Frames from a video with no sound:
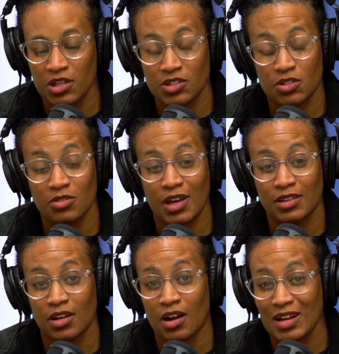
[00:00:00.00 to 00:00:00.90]
sure you
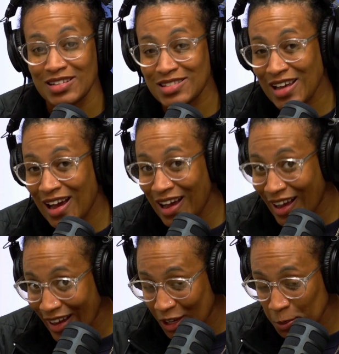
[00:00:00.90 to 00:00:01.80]
get there on
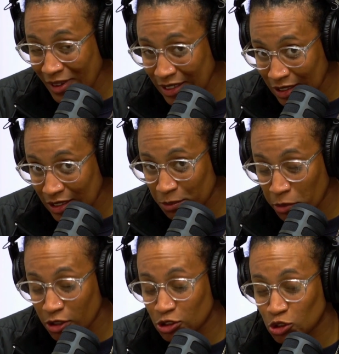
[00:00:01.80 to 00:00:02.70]
time,
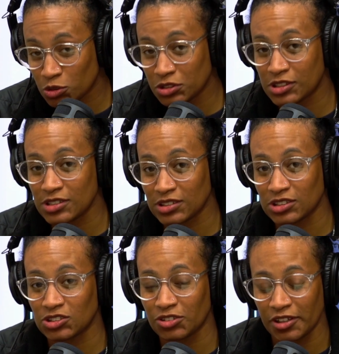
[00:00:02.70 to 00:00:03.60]
punctual, because
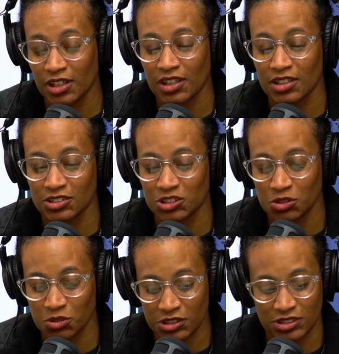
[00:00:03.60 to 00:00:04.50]
the screening is
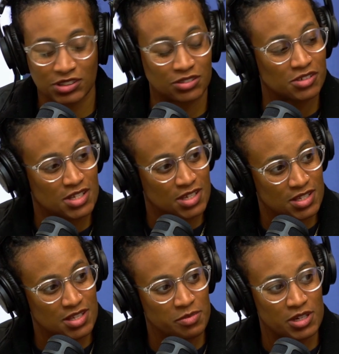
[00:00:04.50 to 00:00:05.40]
short. It's only
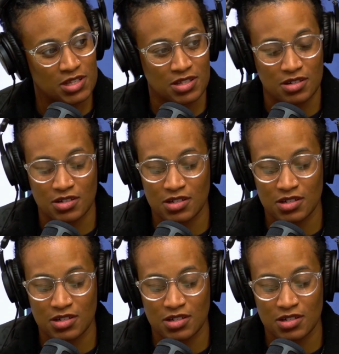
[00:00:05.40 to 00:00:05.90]
16 minutes long.